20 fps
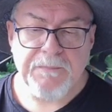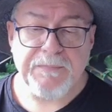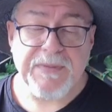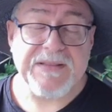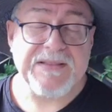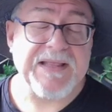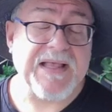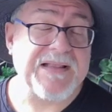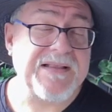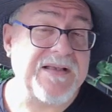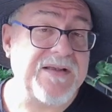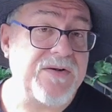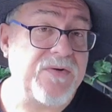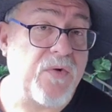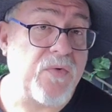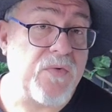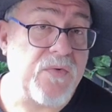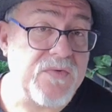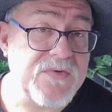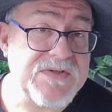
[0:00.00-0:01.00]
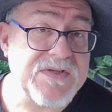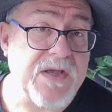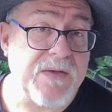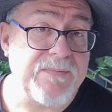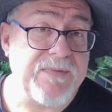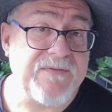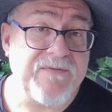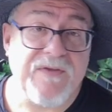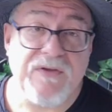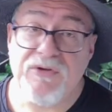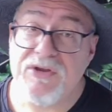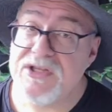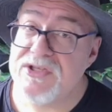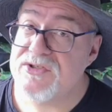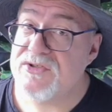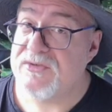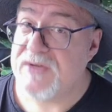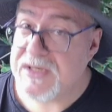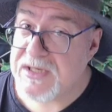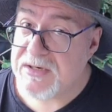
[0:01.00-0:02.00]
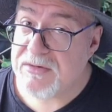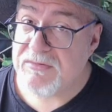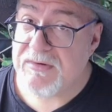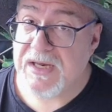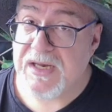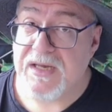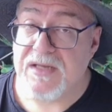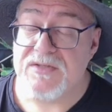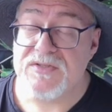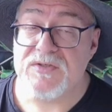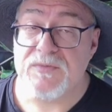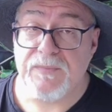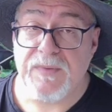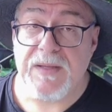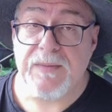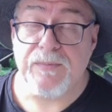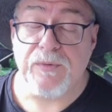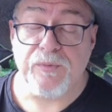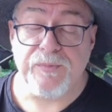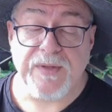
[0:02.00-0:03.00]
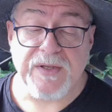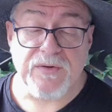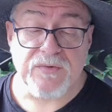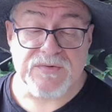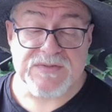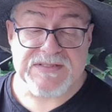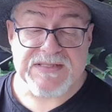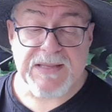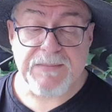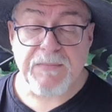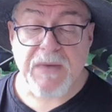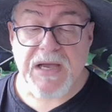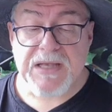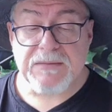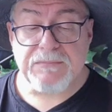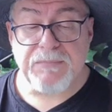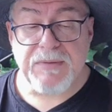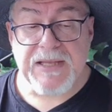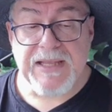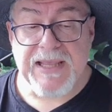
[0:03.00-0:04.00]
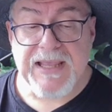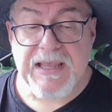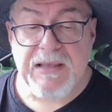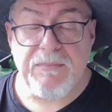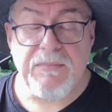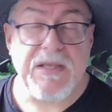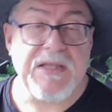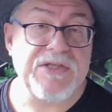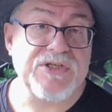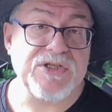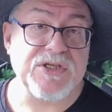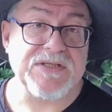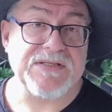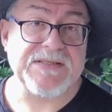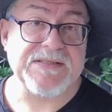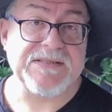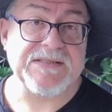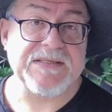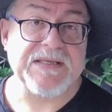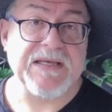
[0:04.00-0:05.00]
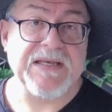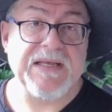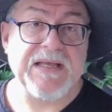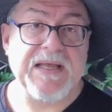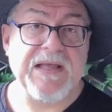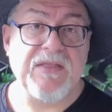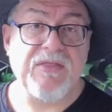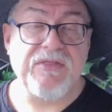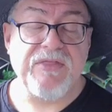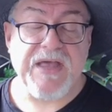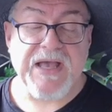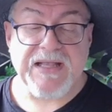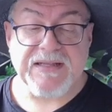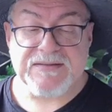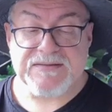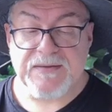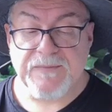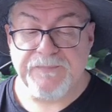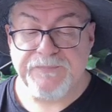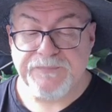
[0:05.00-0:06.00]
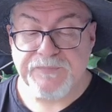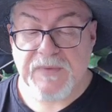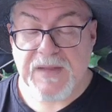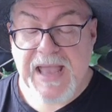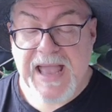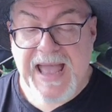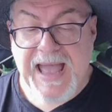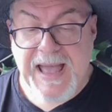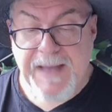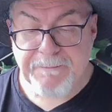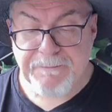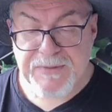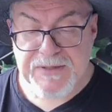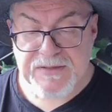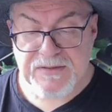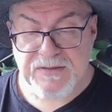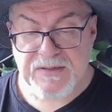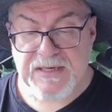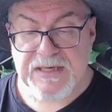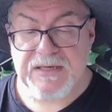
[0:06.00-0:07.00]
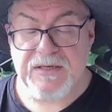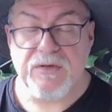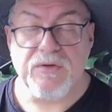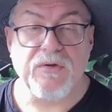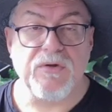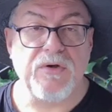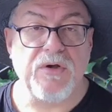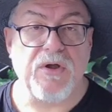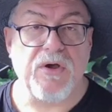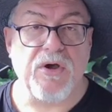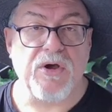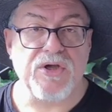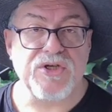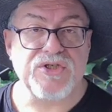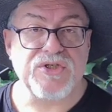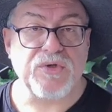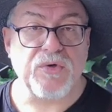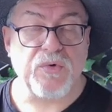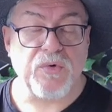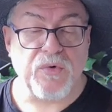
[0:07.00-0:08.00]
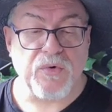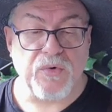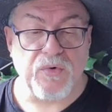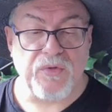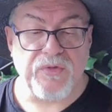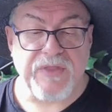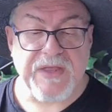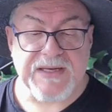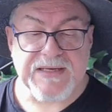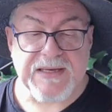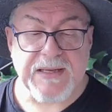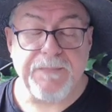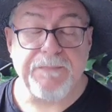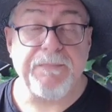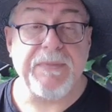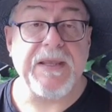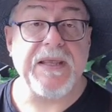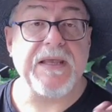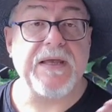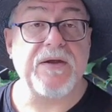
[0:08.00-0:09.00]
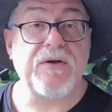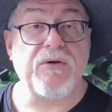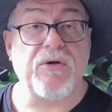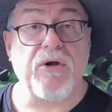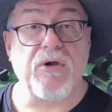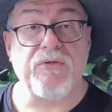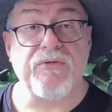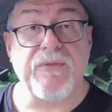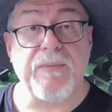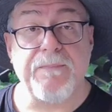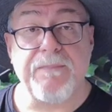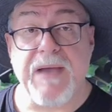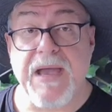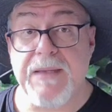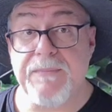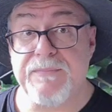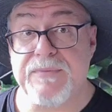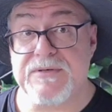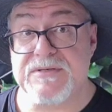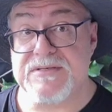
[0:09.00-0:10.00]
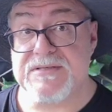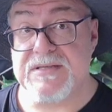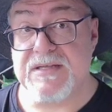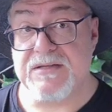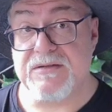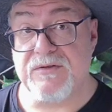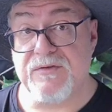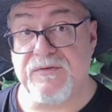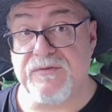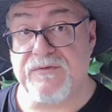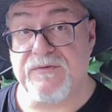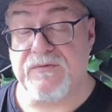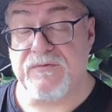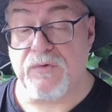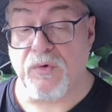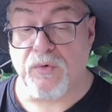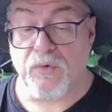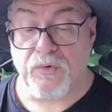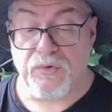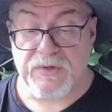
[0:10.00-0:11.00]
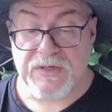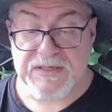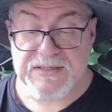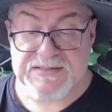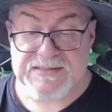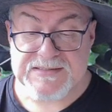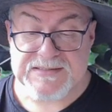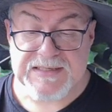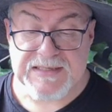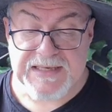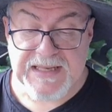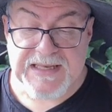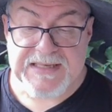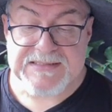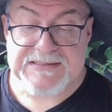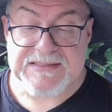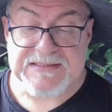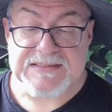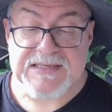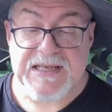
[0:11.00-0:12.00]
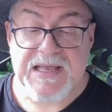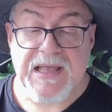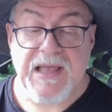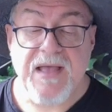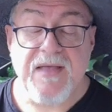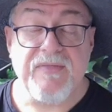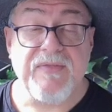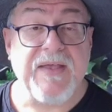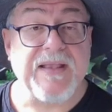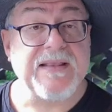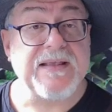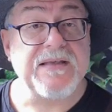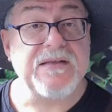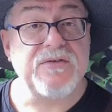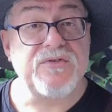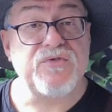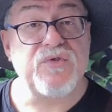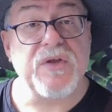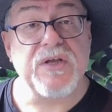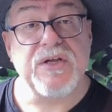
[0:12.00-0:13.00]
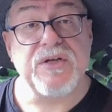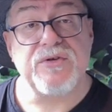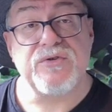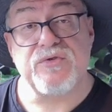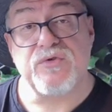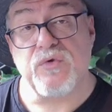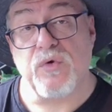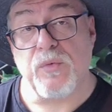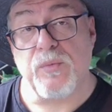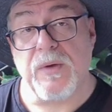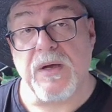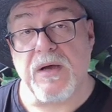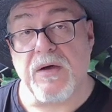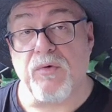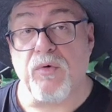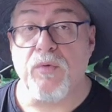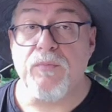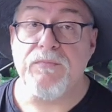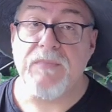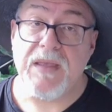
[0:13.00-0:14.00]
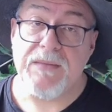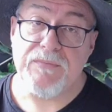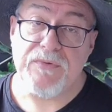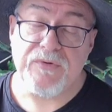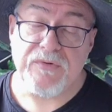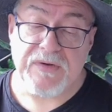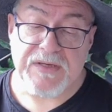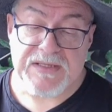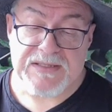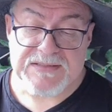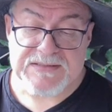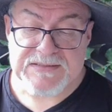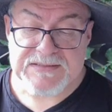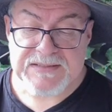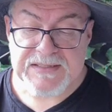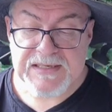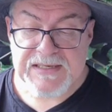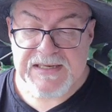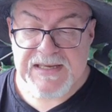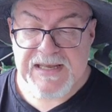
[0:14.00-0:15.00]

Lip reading: But that can also be very triggering to people, because there might be images that happen in collage or that appear on the papers that you've torn and selected. That can trigger trauma or memories.